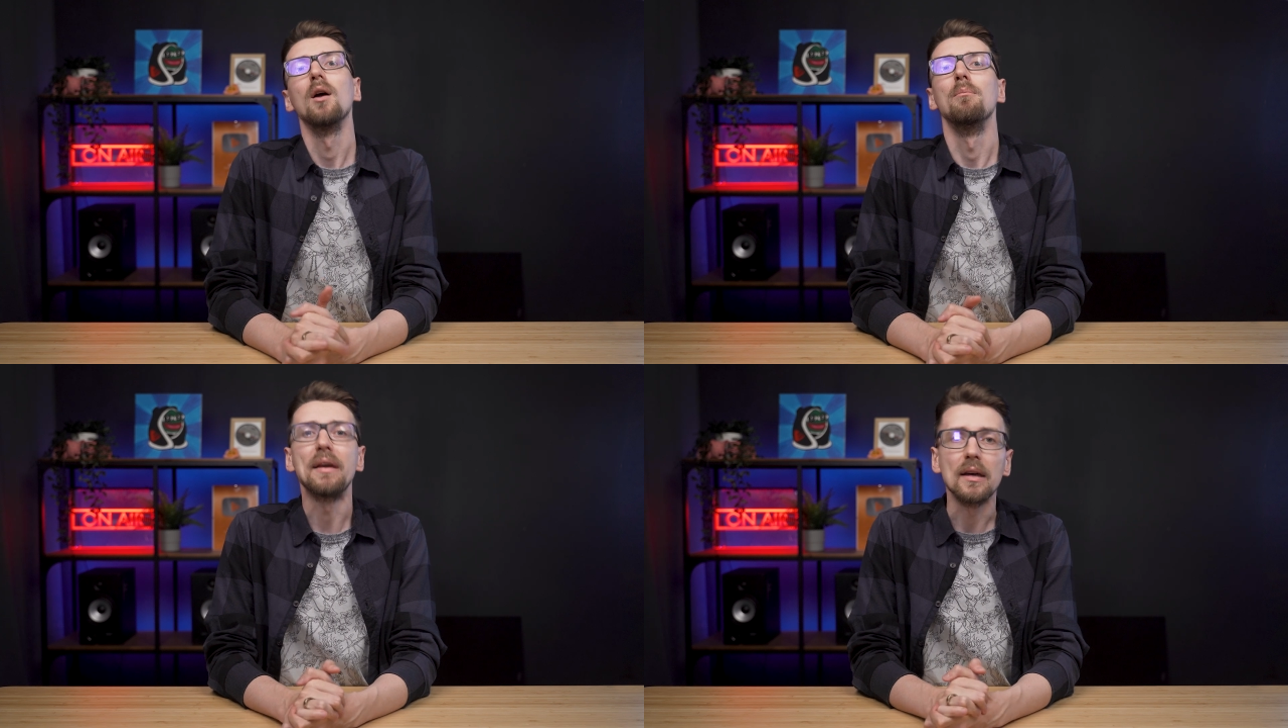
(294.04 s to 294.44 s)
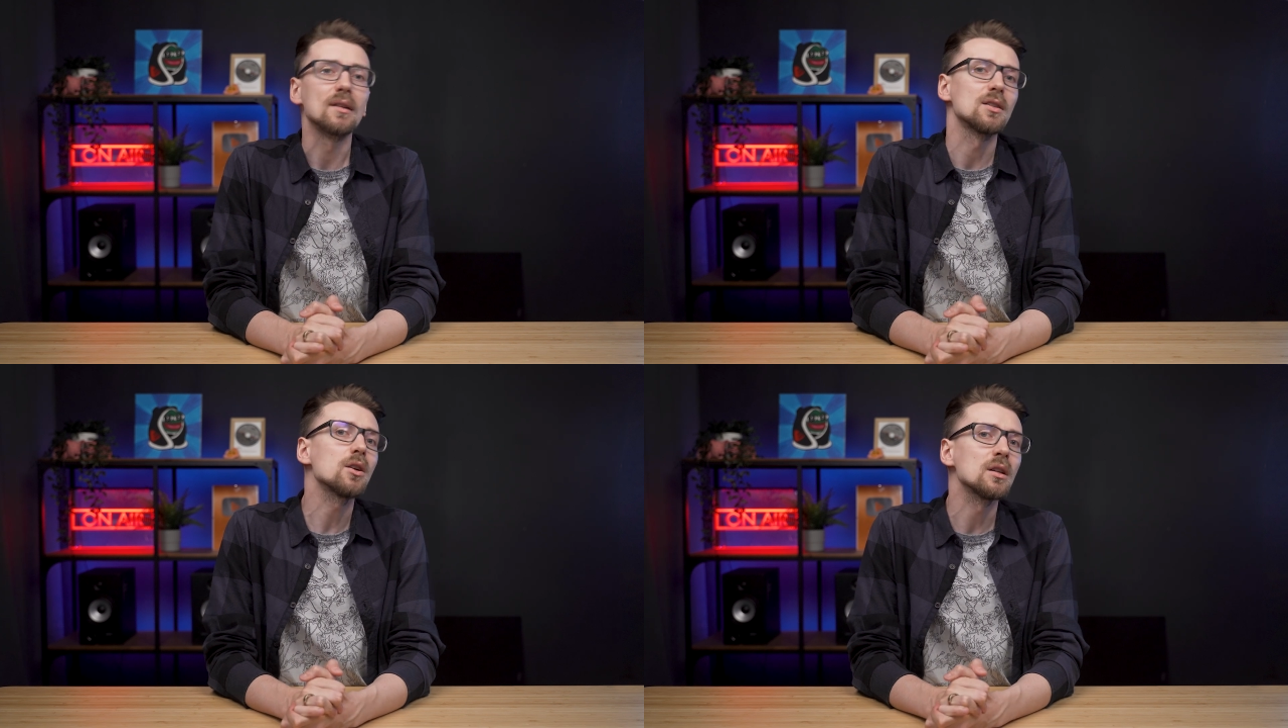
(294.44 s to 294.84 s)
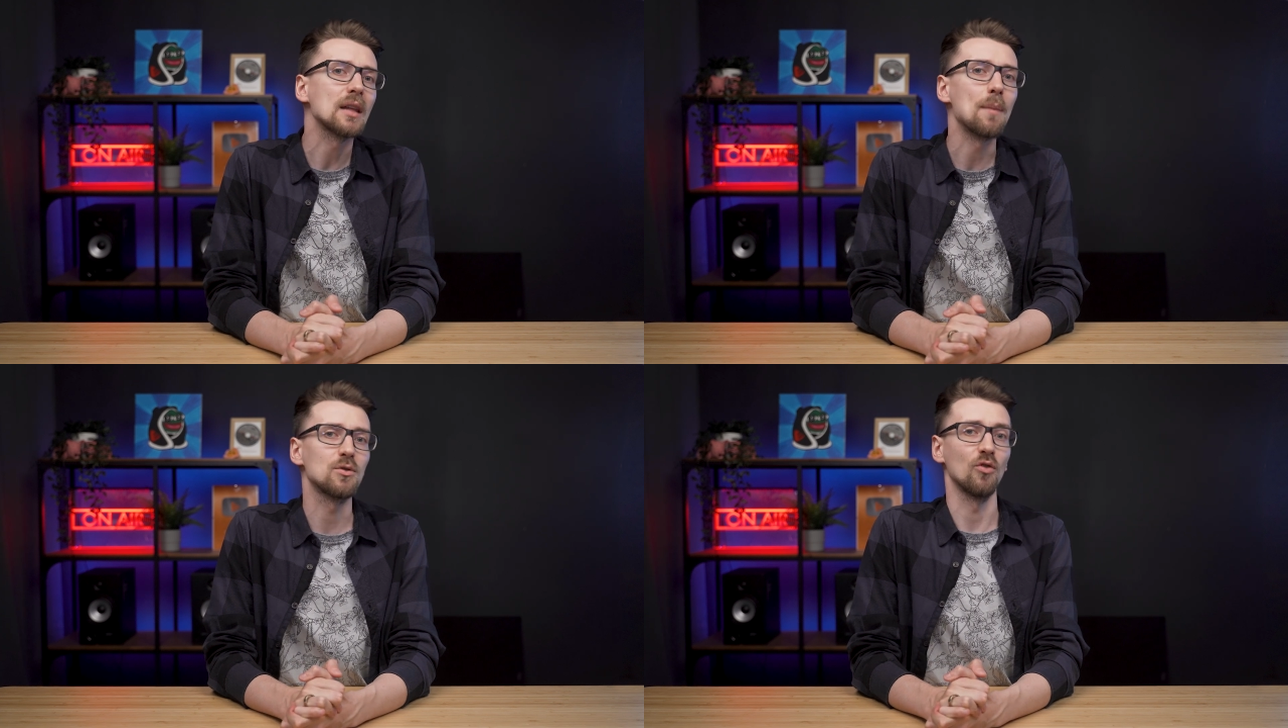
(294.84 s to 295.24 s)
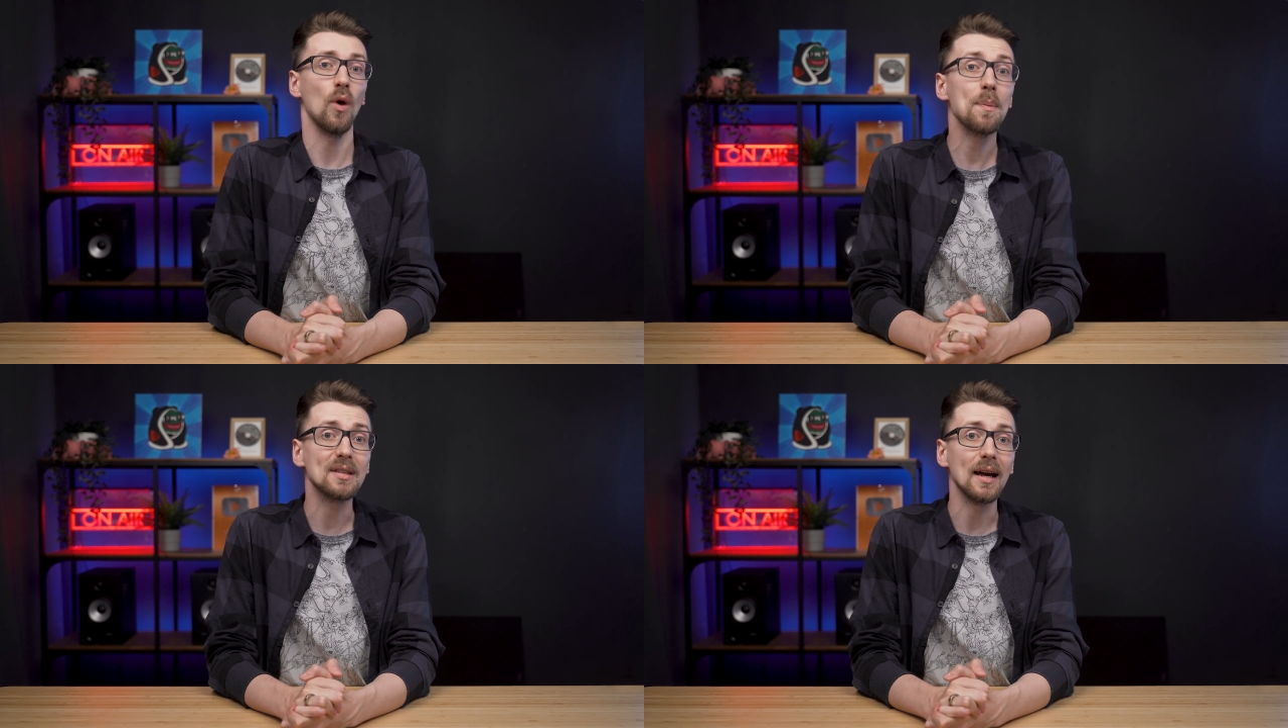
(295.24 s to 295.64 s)
Making certain types of
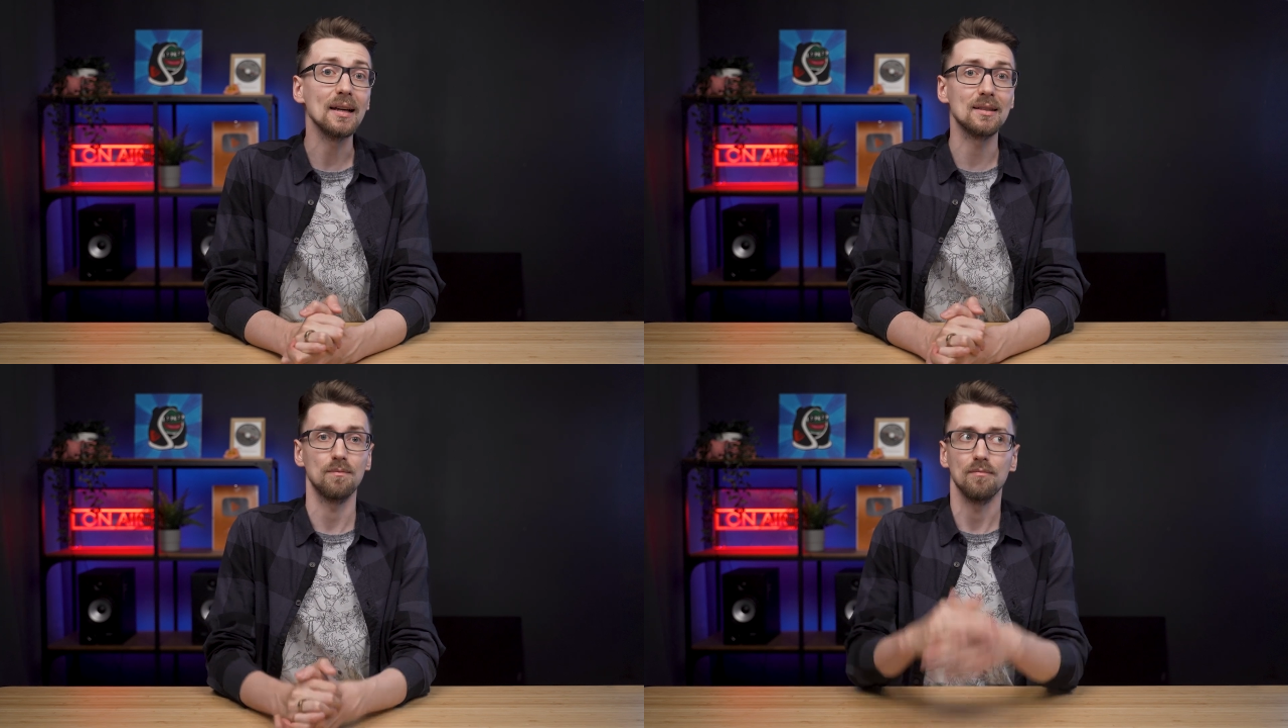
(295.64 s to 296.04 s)
websites